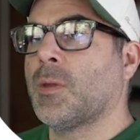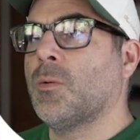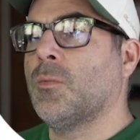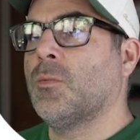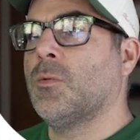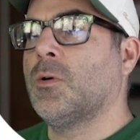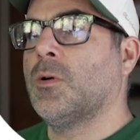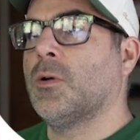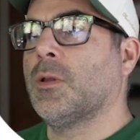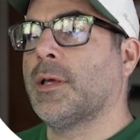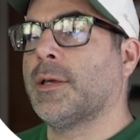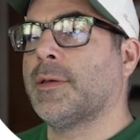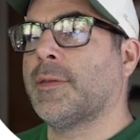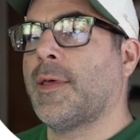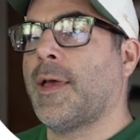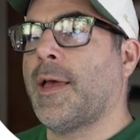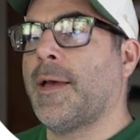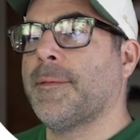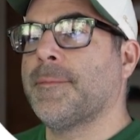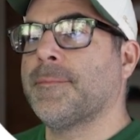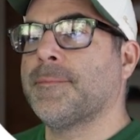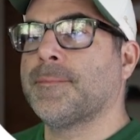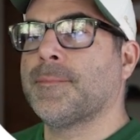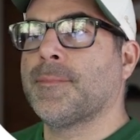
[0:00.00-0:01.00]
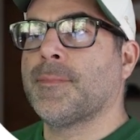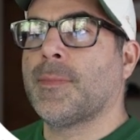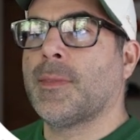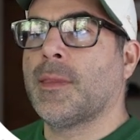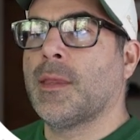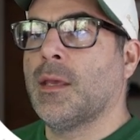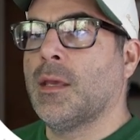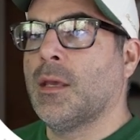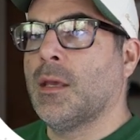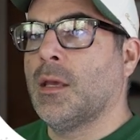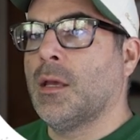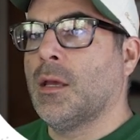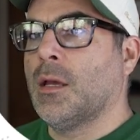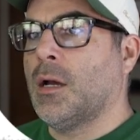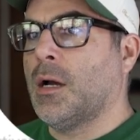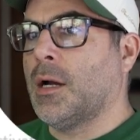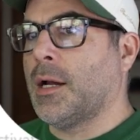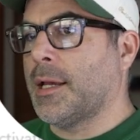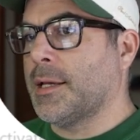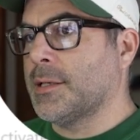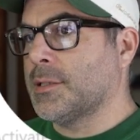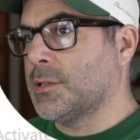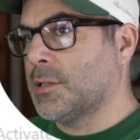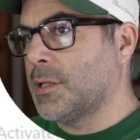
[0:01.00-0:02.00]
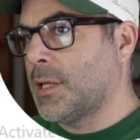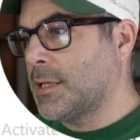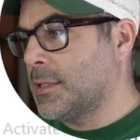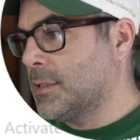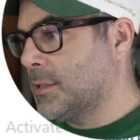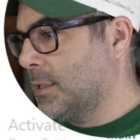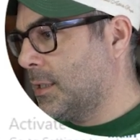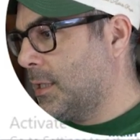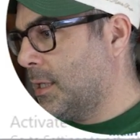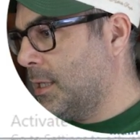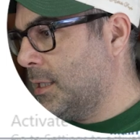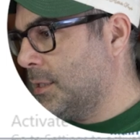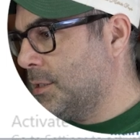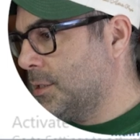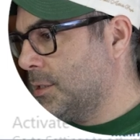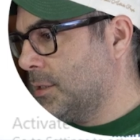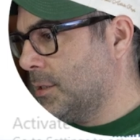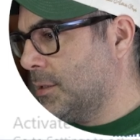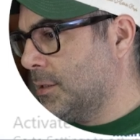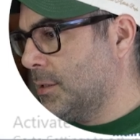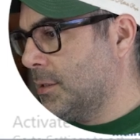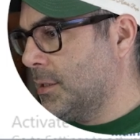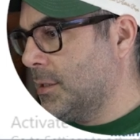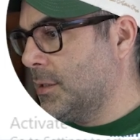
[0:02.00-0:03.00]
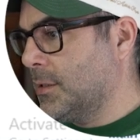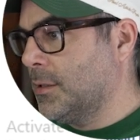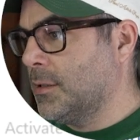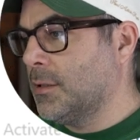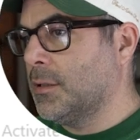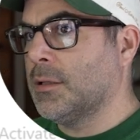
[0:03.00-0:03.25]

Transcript: We'll go like that. Okay, so that's the kitchen.